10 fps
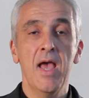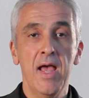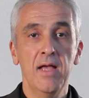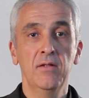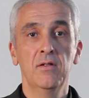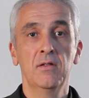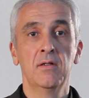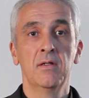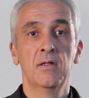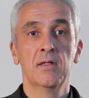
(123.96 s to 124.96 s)
and
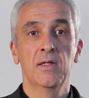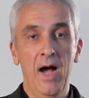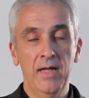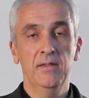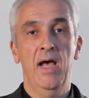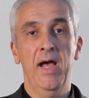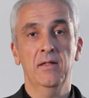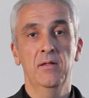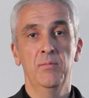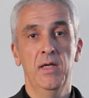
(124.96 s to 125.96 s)

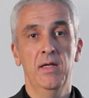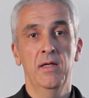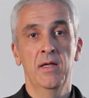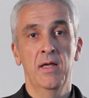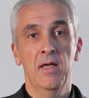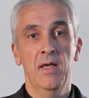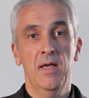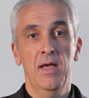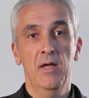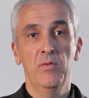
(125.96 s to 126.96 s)
contacted me,
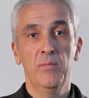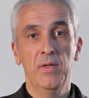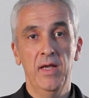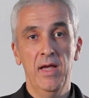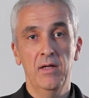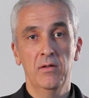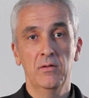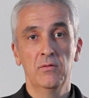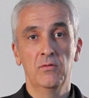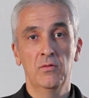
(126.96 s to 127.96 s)
and we began
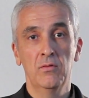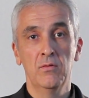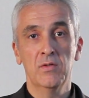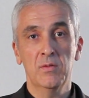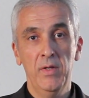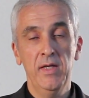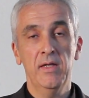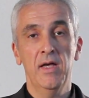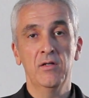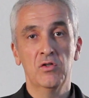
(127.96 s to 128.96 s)
to
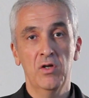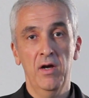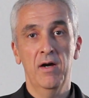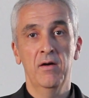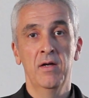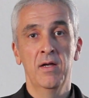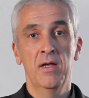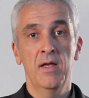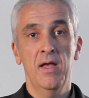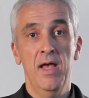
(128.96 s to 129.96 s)
speak and share
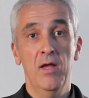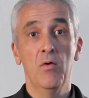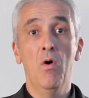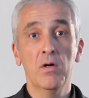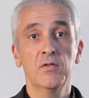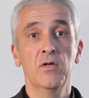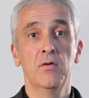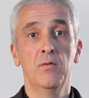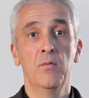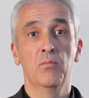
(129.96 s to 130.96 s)
and
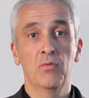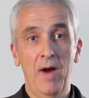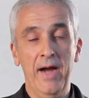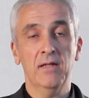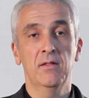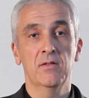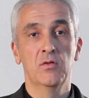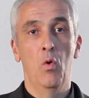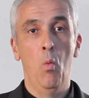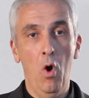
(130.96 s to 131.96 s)
also
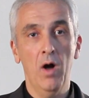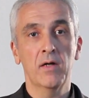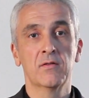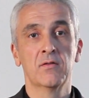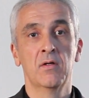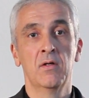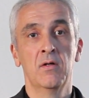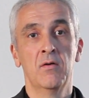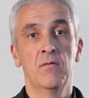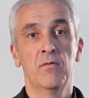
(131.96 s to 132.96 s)
practice walks
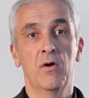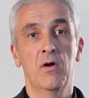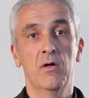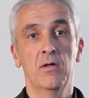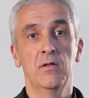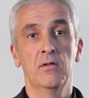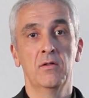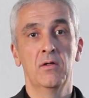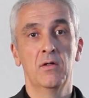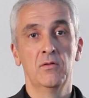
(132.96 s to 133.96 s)
for her
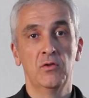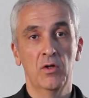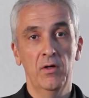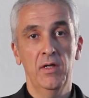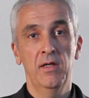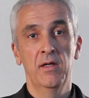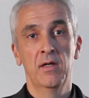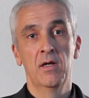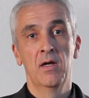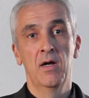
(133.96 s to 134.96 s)
journey
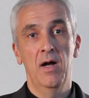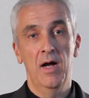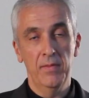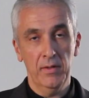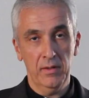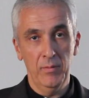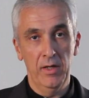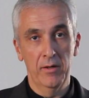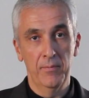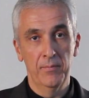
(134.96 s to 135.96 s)
on the Camino.